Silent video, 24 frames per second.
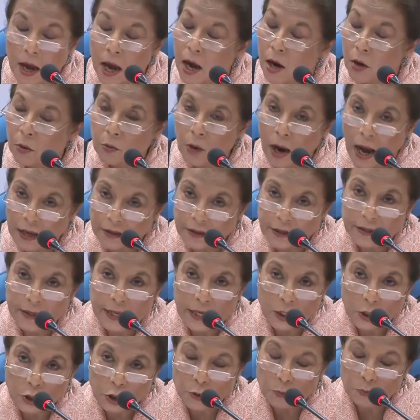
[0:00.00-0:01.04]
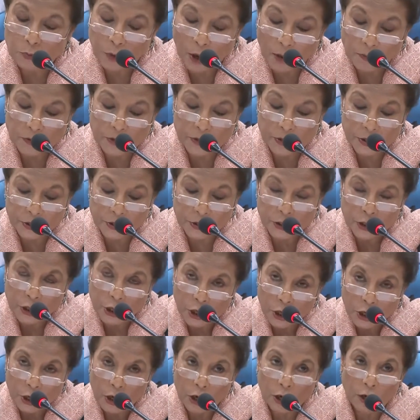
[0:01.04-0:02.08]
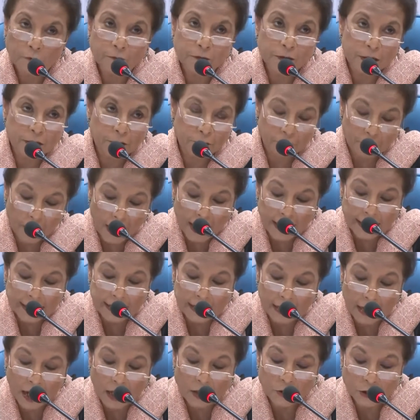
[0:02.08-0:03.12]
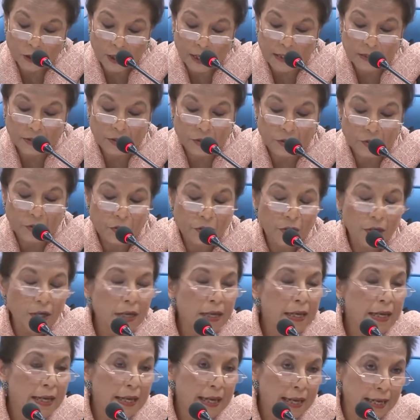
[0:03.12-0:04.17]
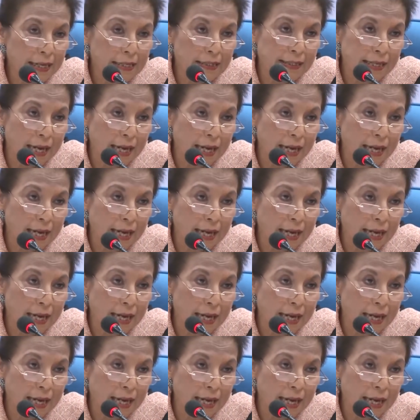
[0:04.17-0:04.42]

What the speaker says: rather than to promises of divine largesse held